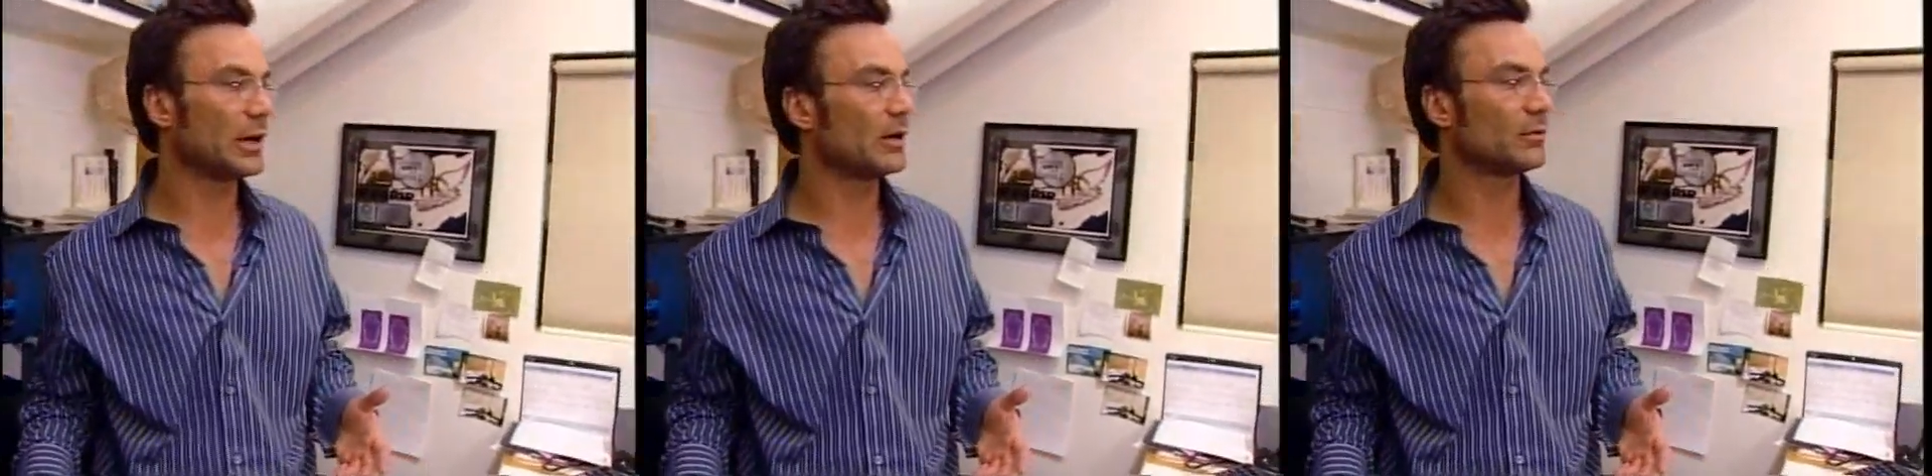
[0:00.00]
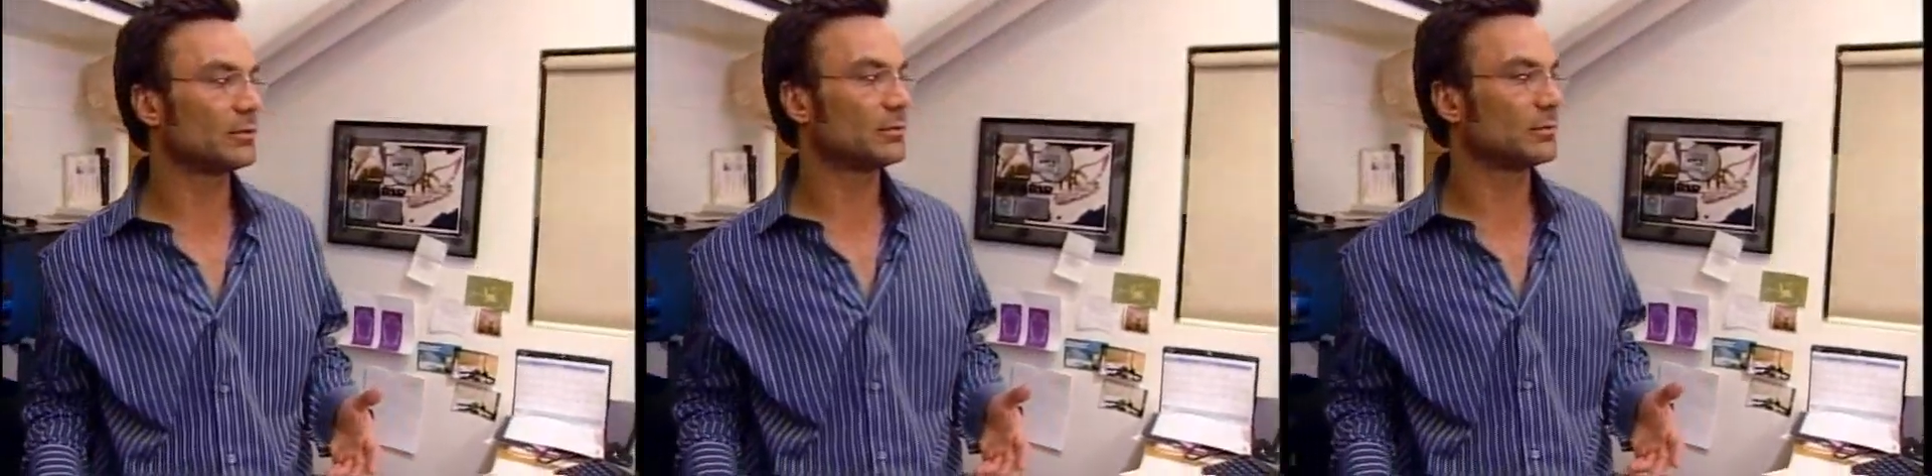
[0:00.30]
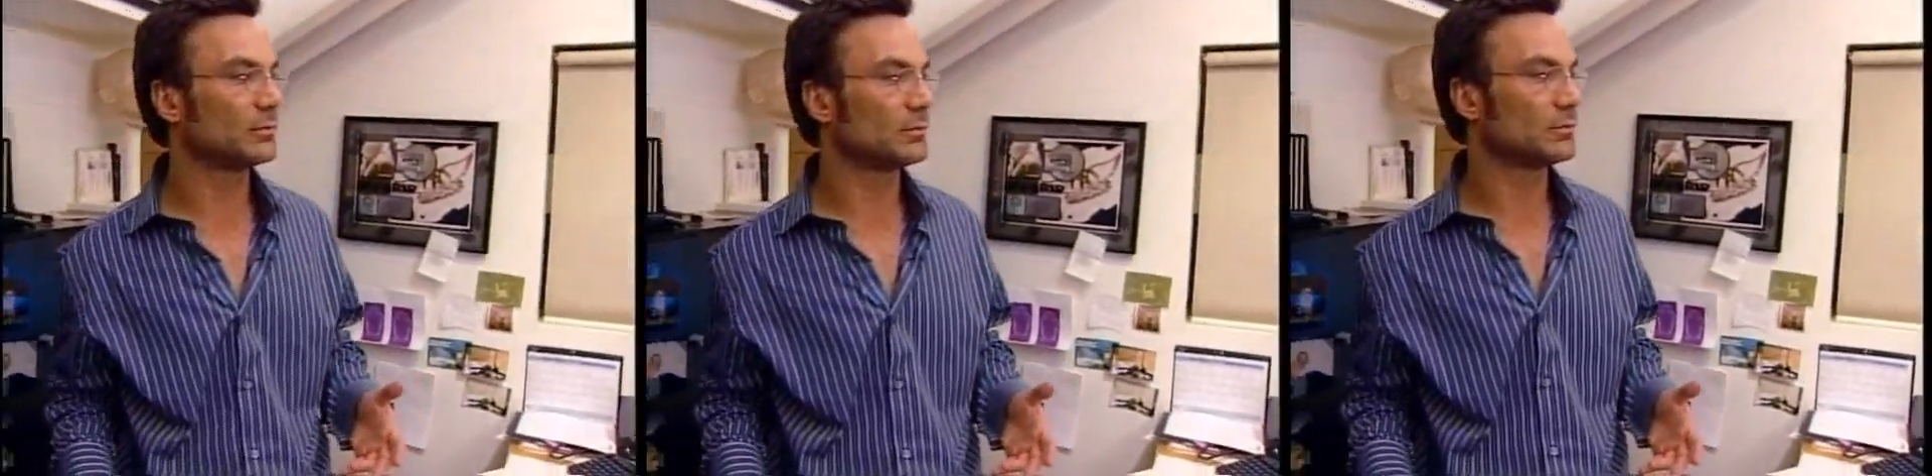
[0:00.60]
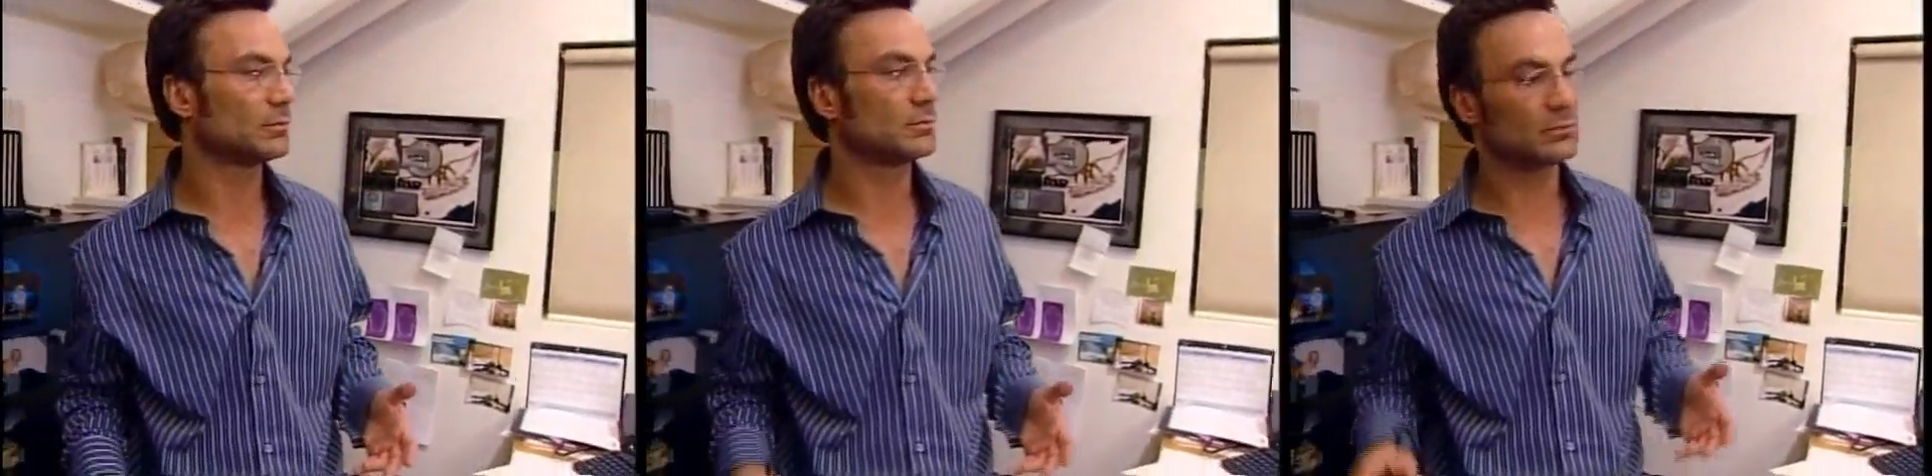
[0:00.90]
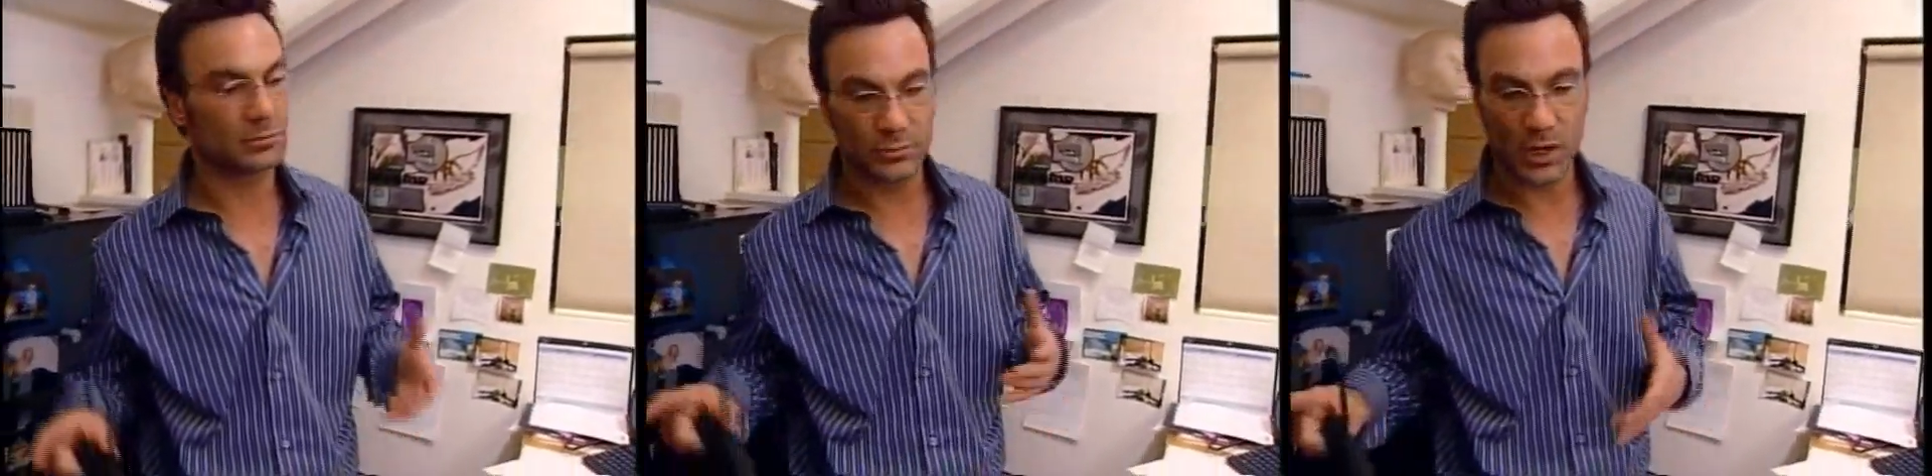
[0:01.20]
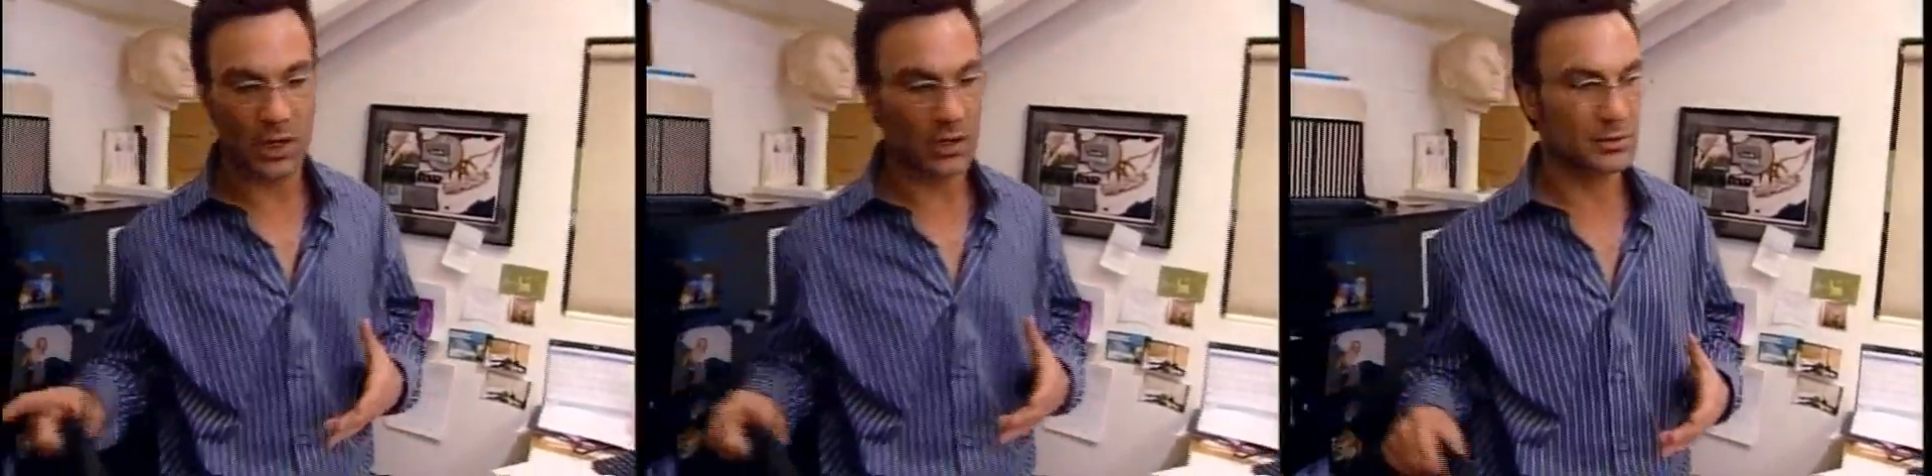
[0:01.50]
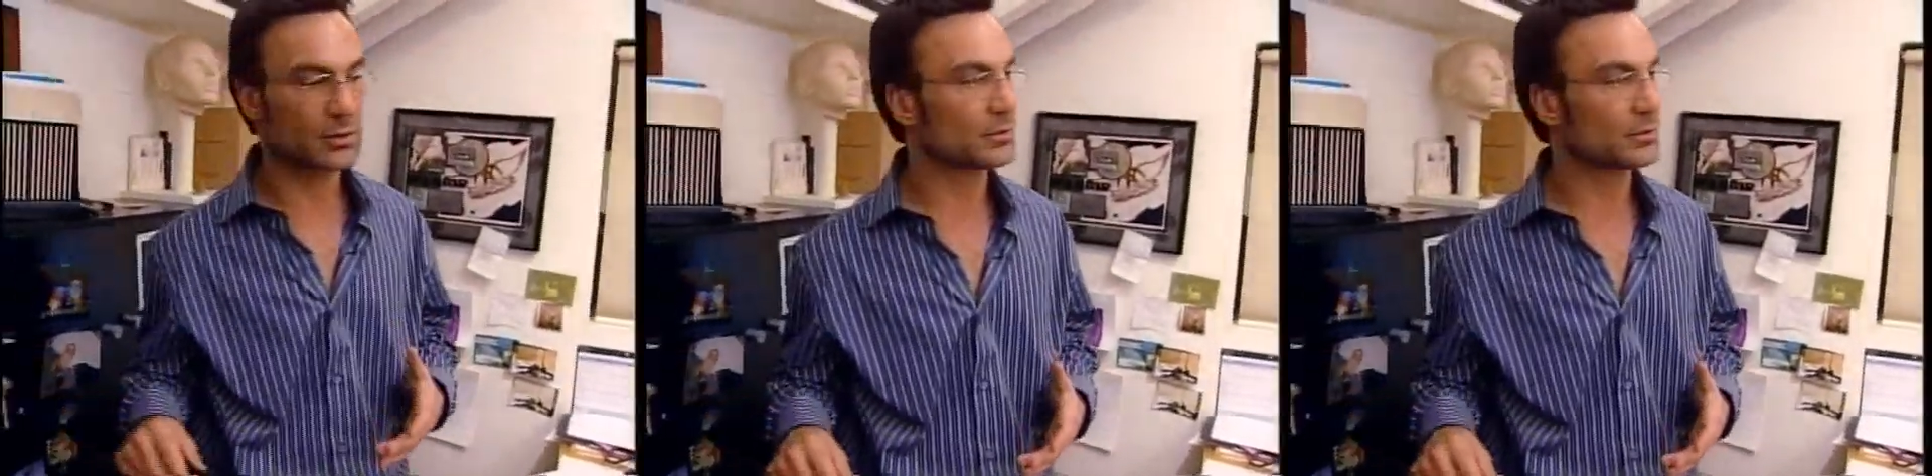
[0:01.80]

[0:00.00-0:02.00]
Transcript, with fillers: now? What stuff? Product.